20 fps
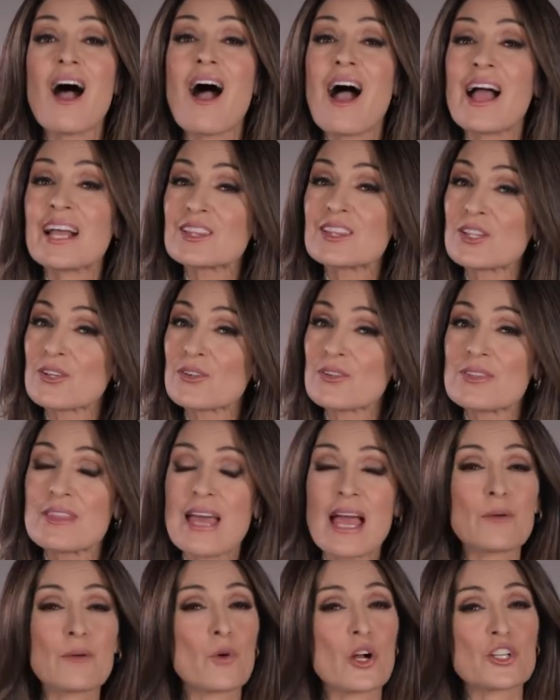I learned
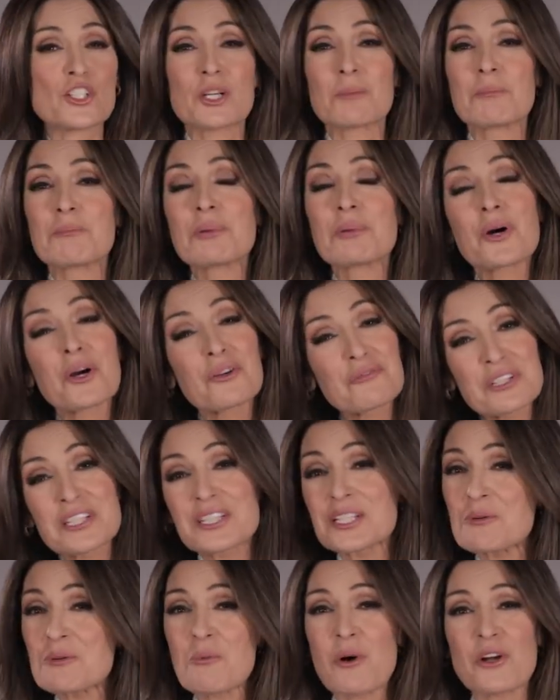that watching
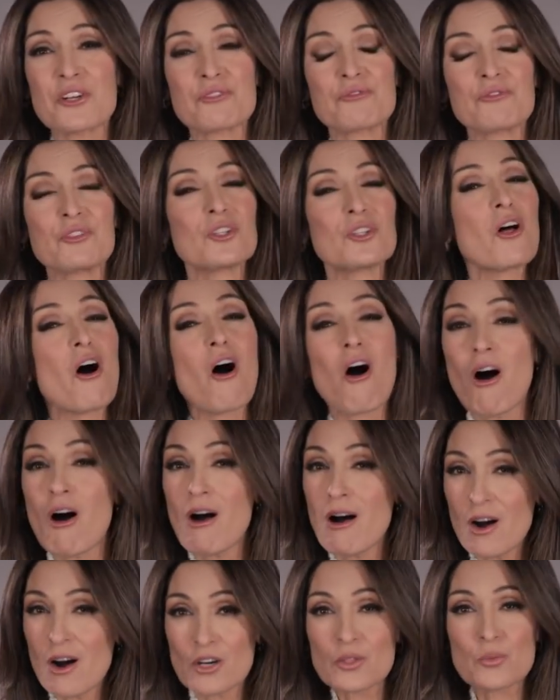perfectly wonderful,
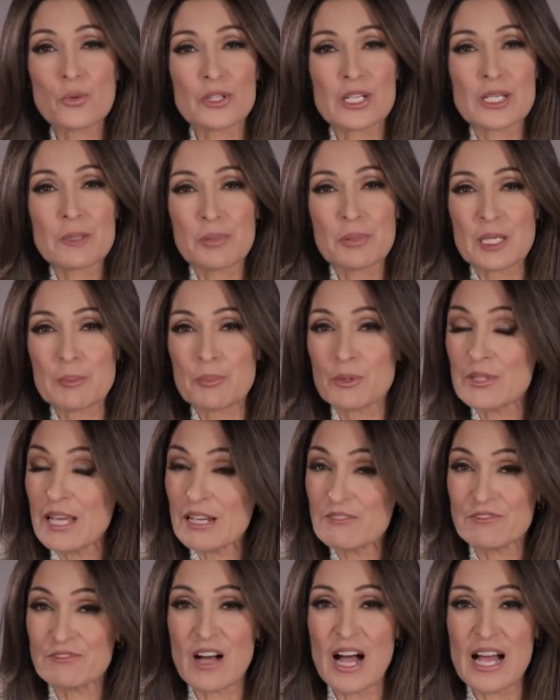hardworking people
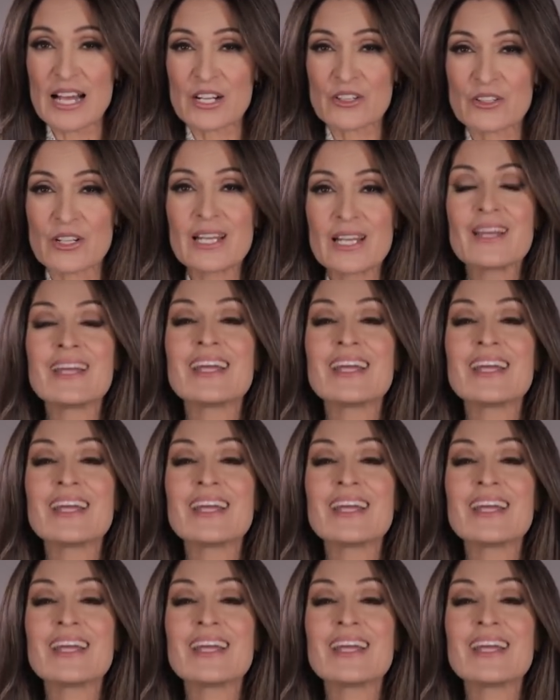get fired